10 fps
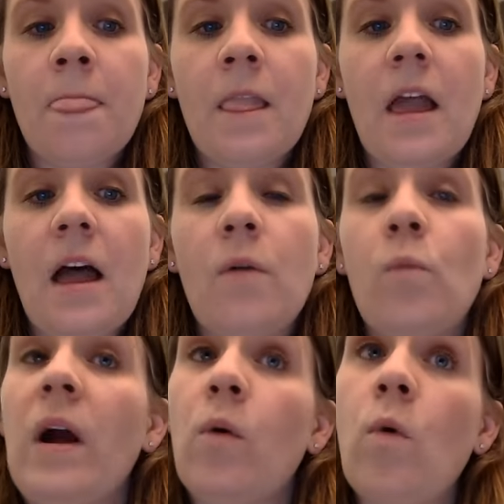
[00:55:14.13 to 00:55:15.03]
uh,
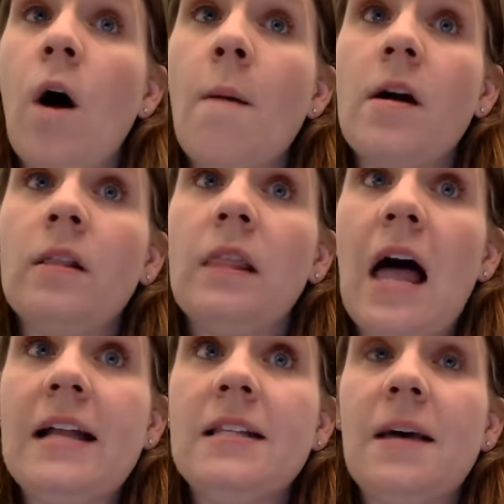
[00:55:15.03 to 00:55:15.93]
where Walmart
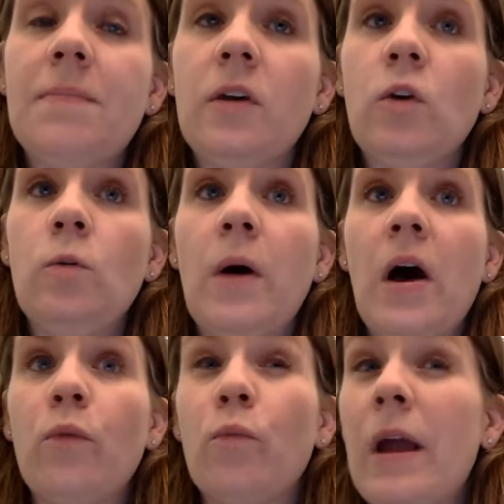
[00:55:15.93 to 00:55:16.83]
lines up the
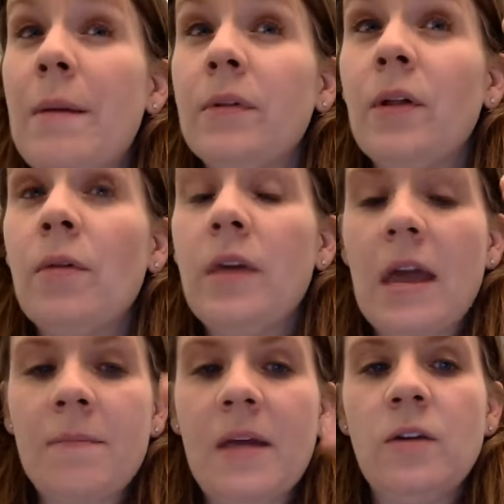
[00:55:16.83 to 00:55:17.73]
coupon right below the
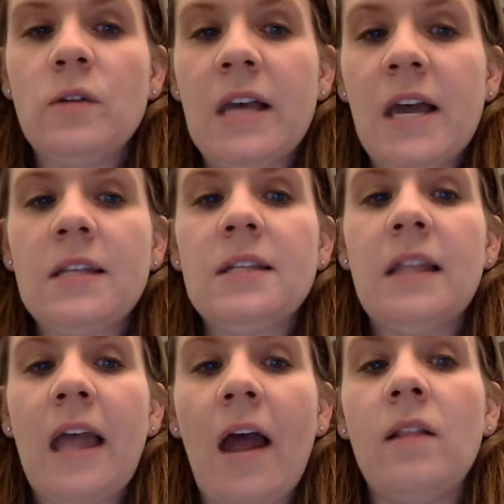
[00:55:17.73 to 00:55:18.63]
item that you sent,
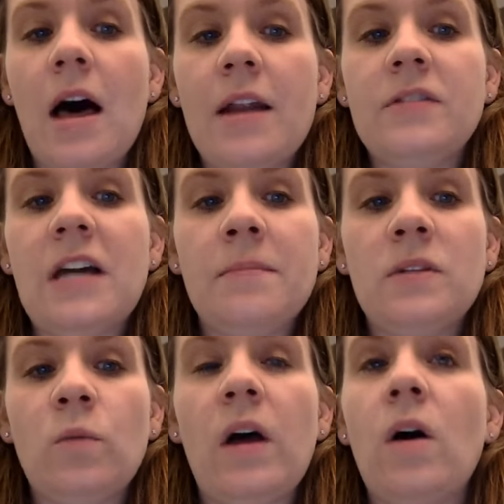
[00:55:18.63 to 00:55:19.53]
they a lot of times
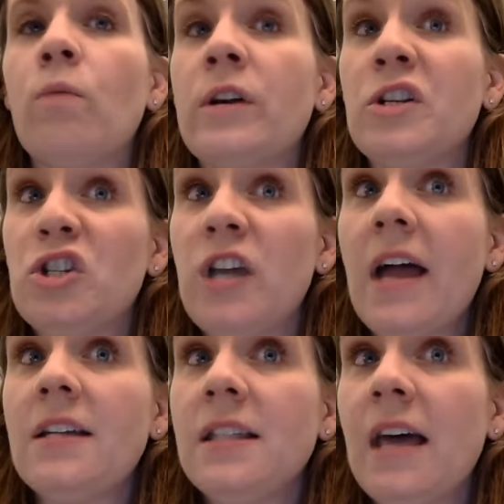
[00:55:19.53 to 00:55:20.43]
will
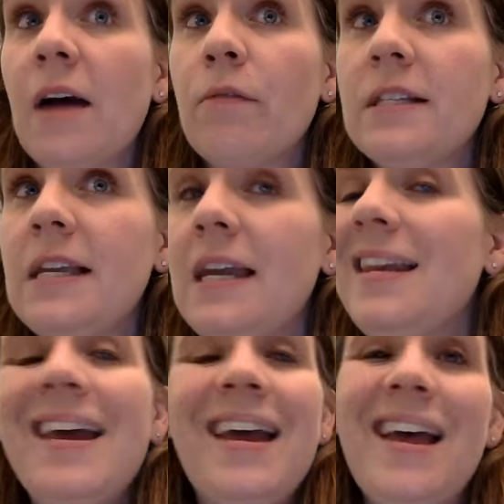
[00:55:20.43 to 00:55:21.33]
reject that receipt,
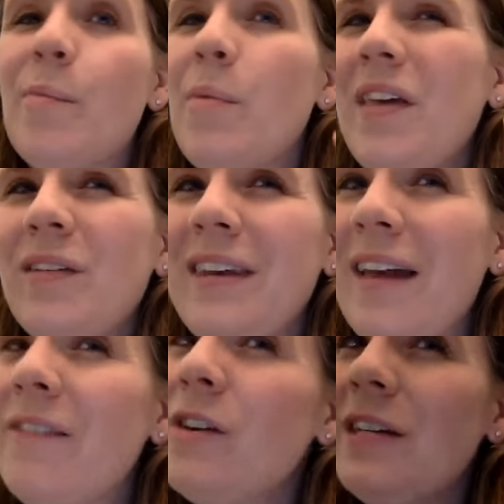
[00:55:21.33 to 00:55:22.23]
but they'll
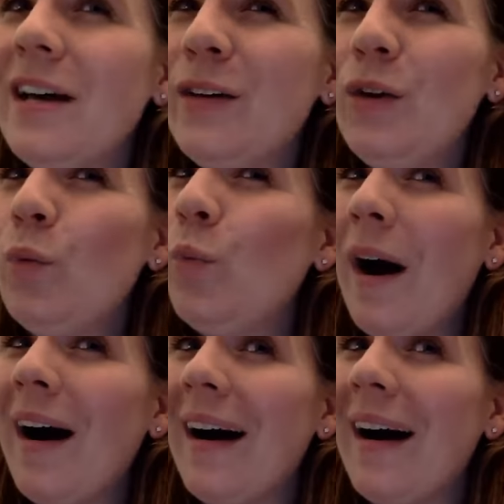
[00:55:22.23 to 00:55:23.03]
never tell you why.